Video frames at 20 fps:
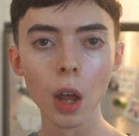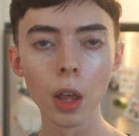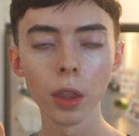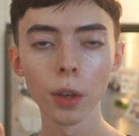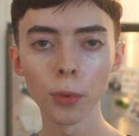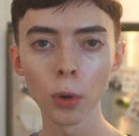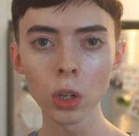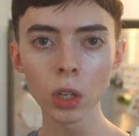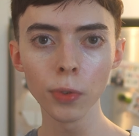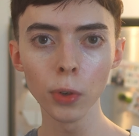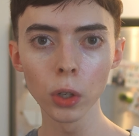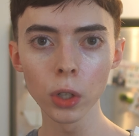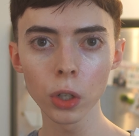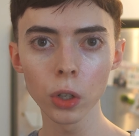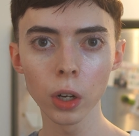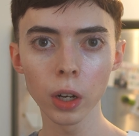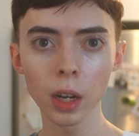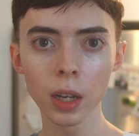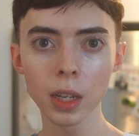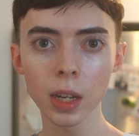The first
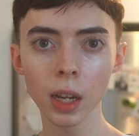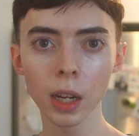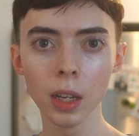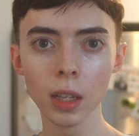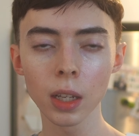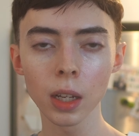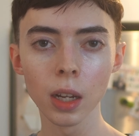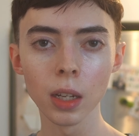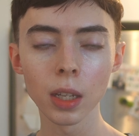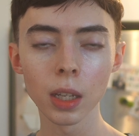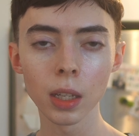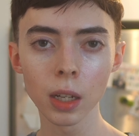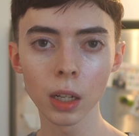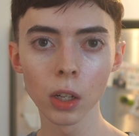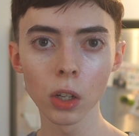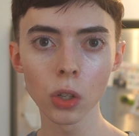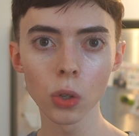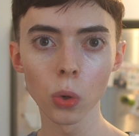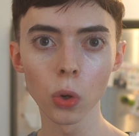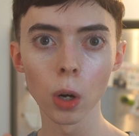filter it contains is
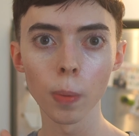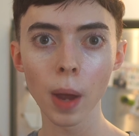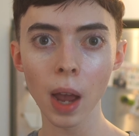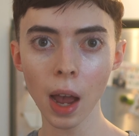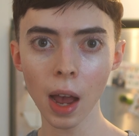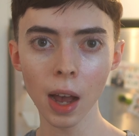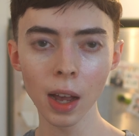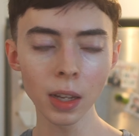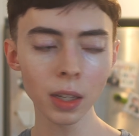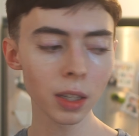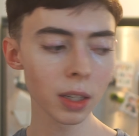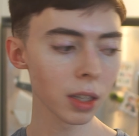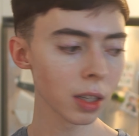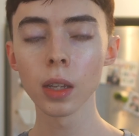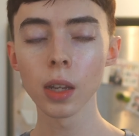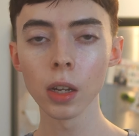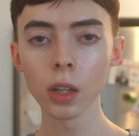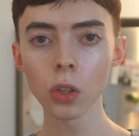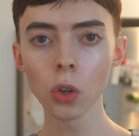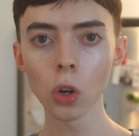Tinosorb S.
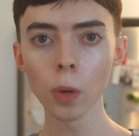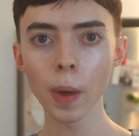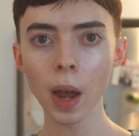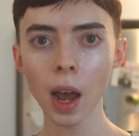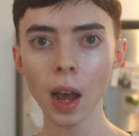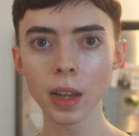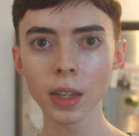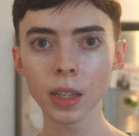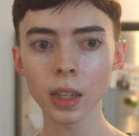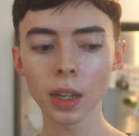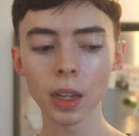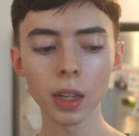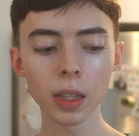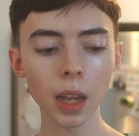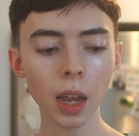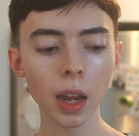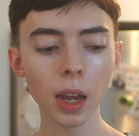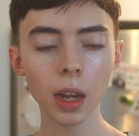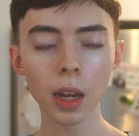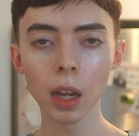Tinosorb S is
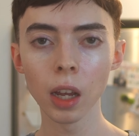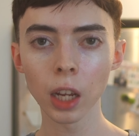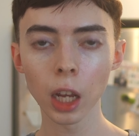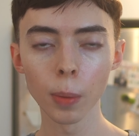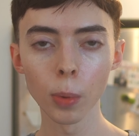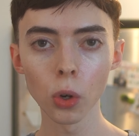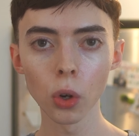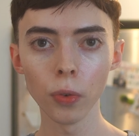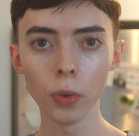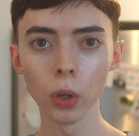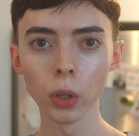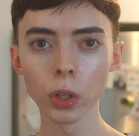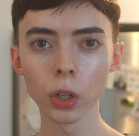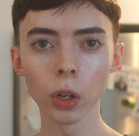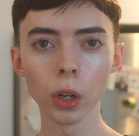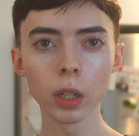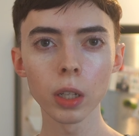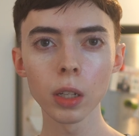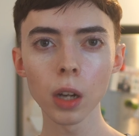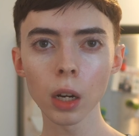a chemical
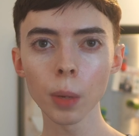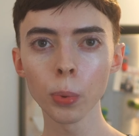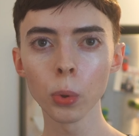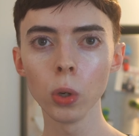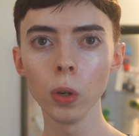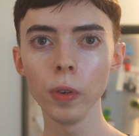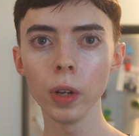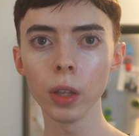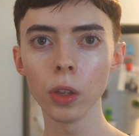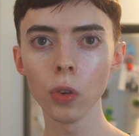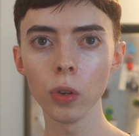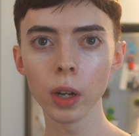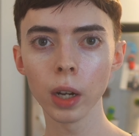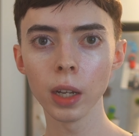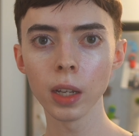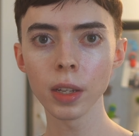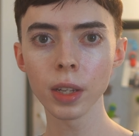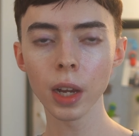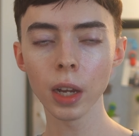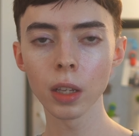filter. It's not approved in the
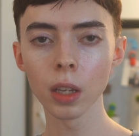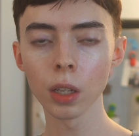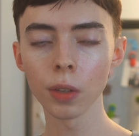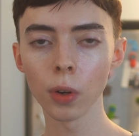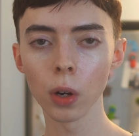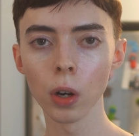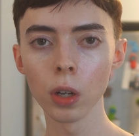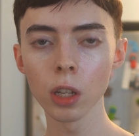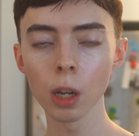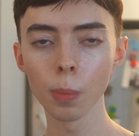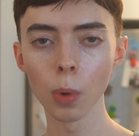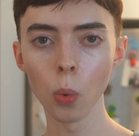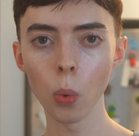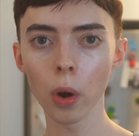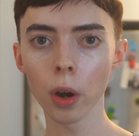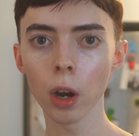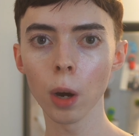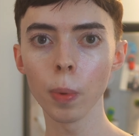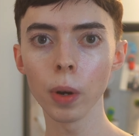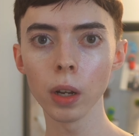United States as far as I'm
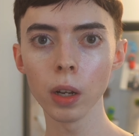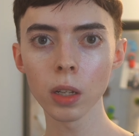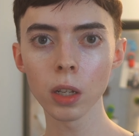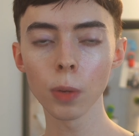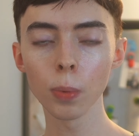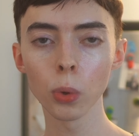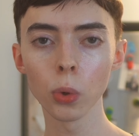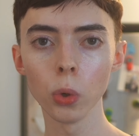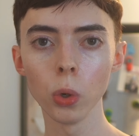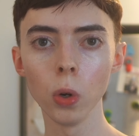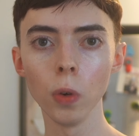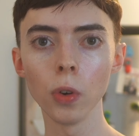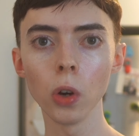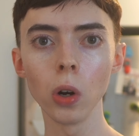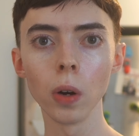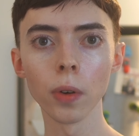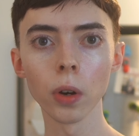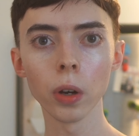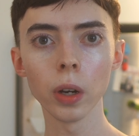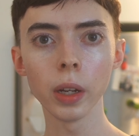aware, but it is approved
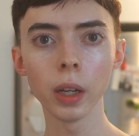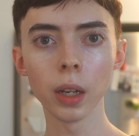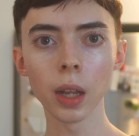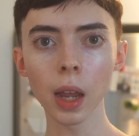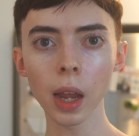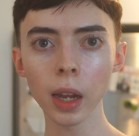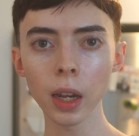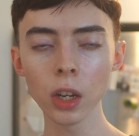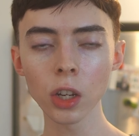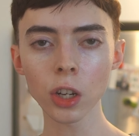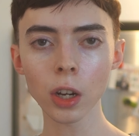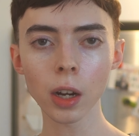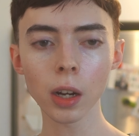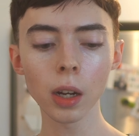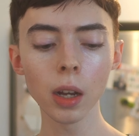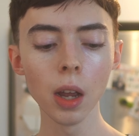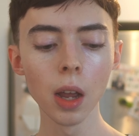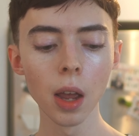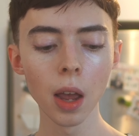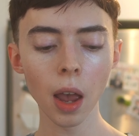over in
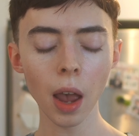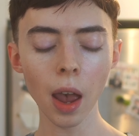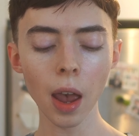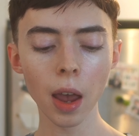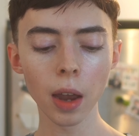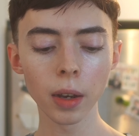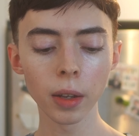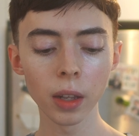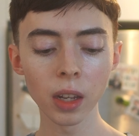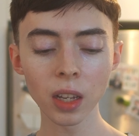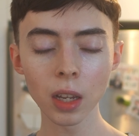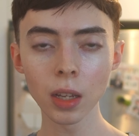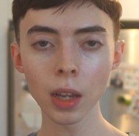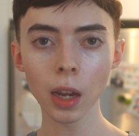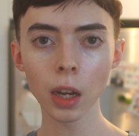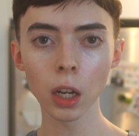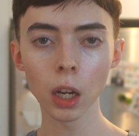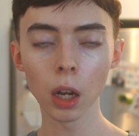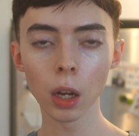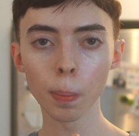Asia. And this is
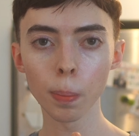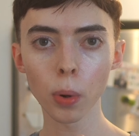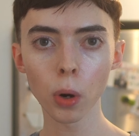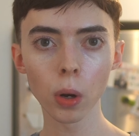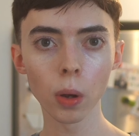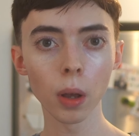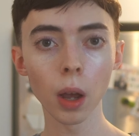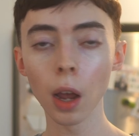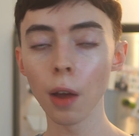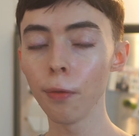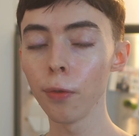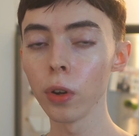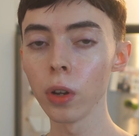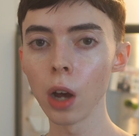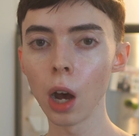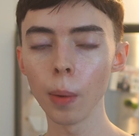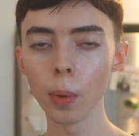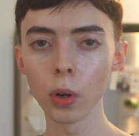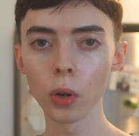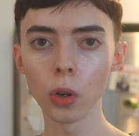a, a
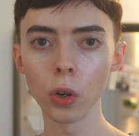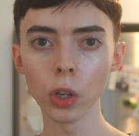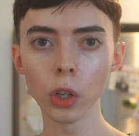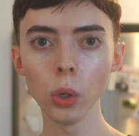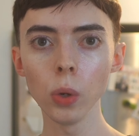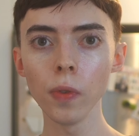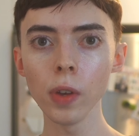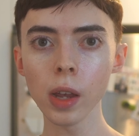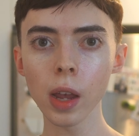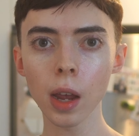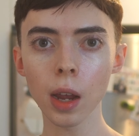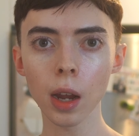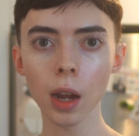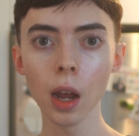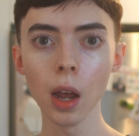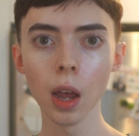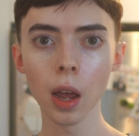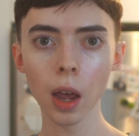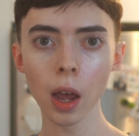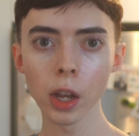phenomenal U V
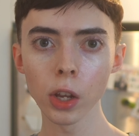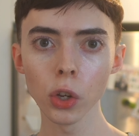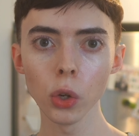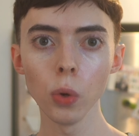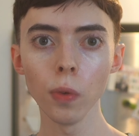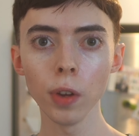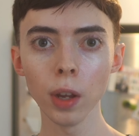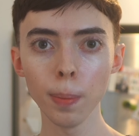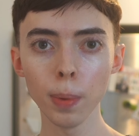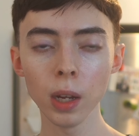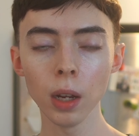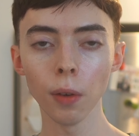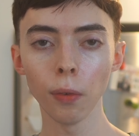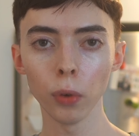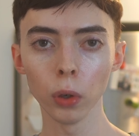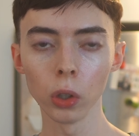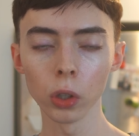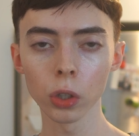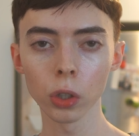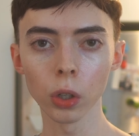A and U V B
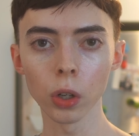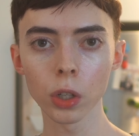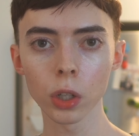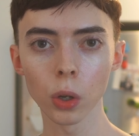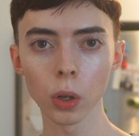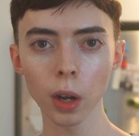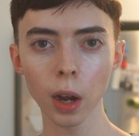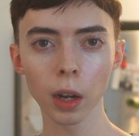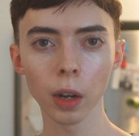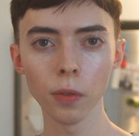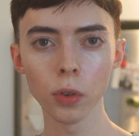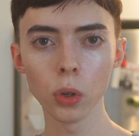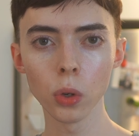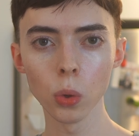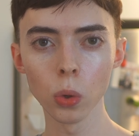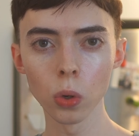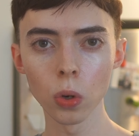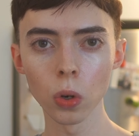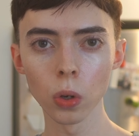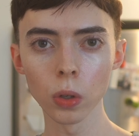filter. So it kind of
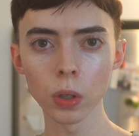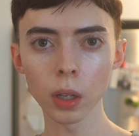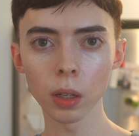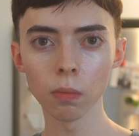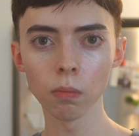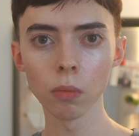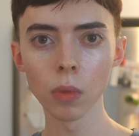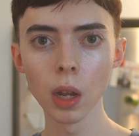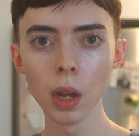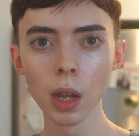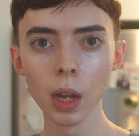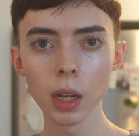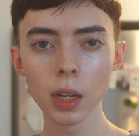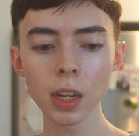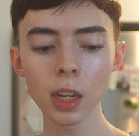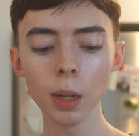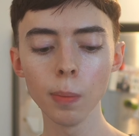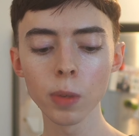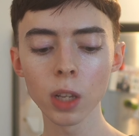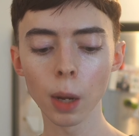duels and
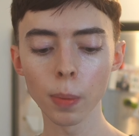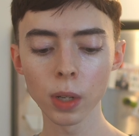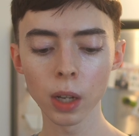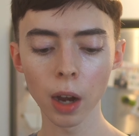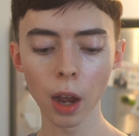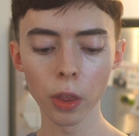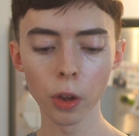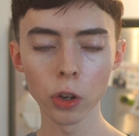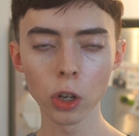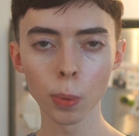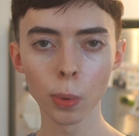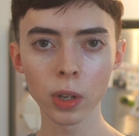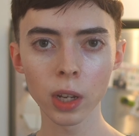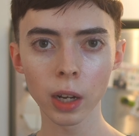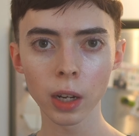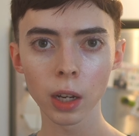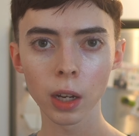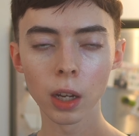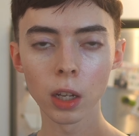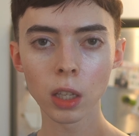teams up together to
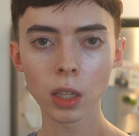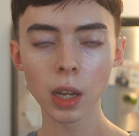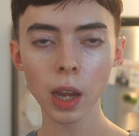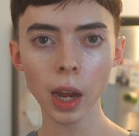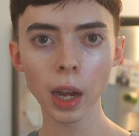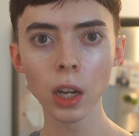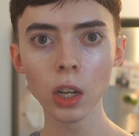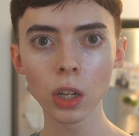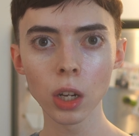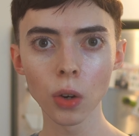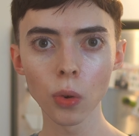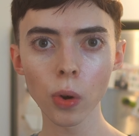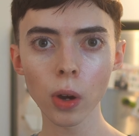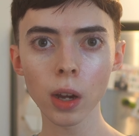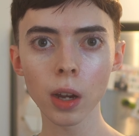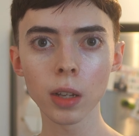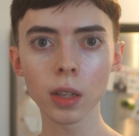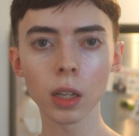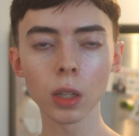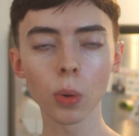protect against the aging
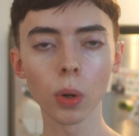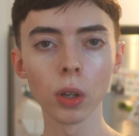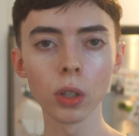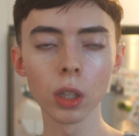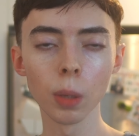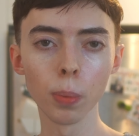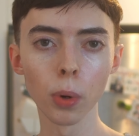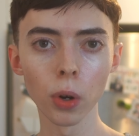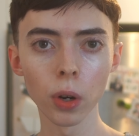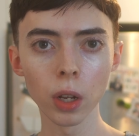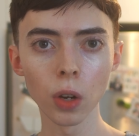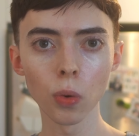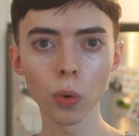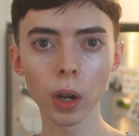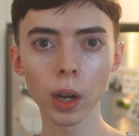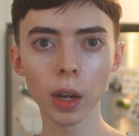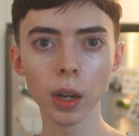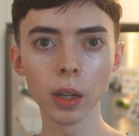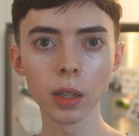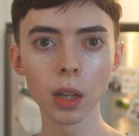rays as well as the burning
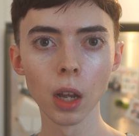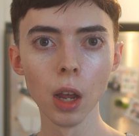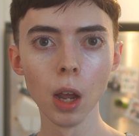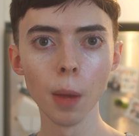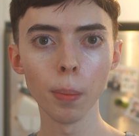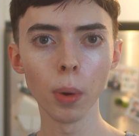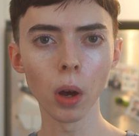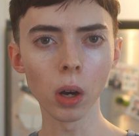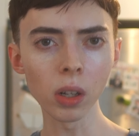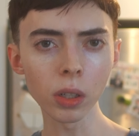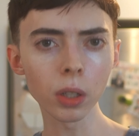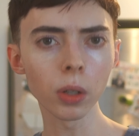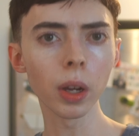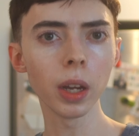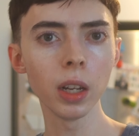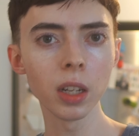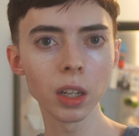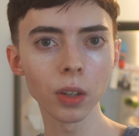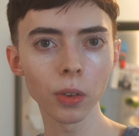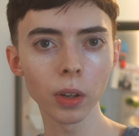rays, but also
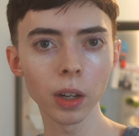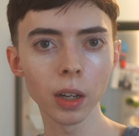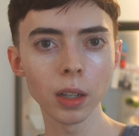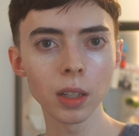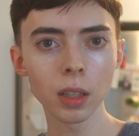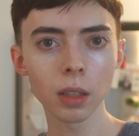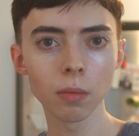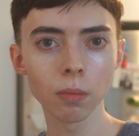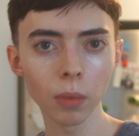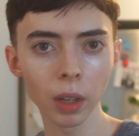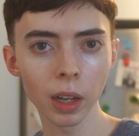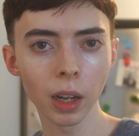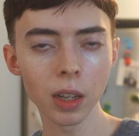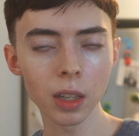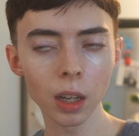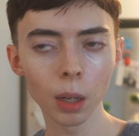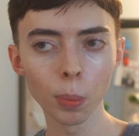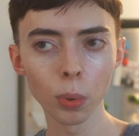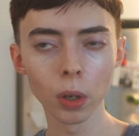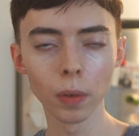aging rays. Like I
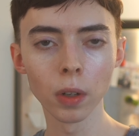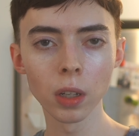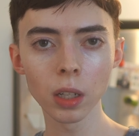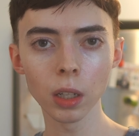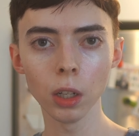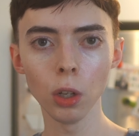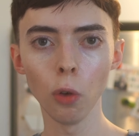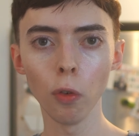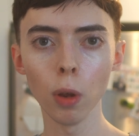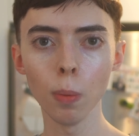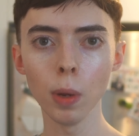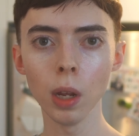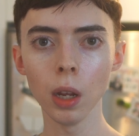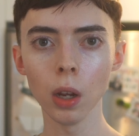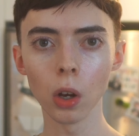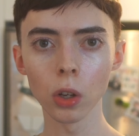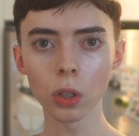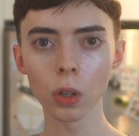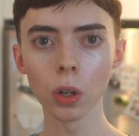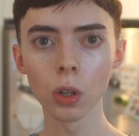said previously, U V B
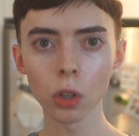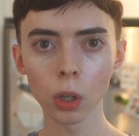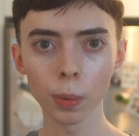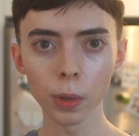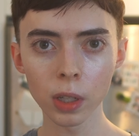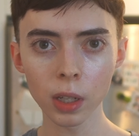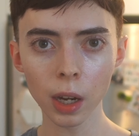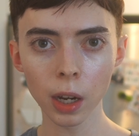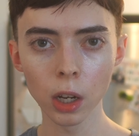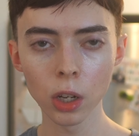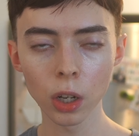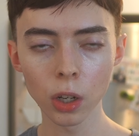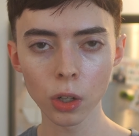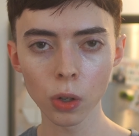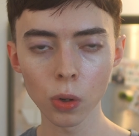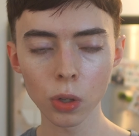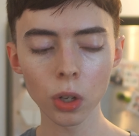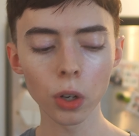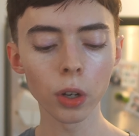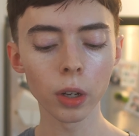also contributes to aging to
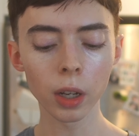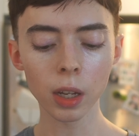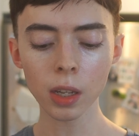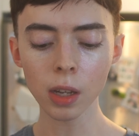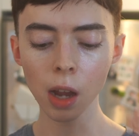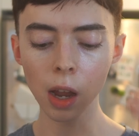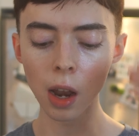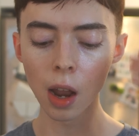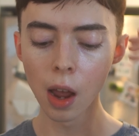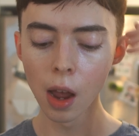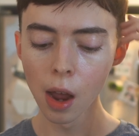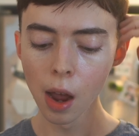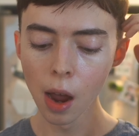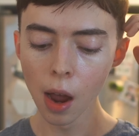a certain extent.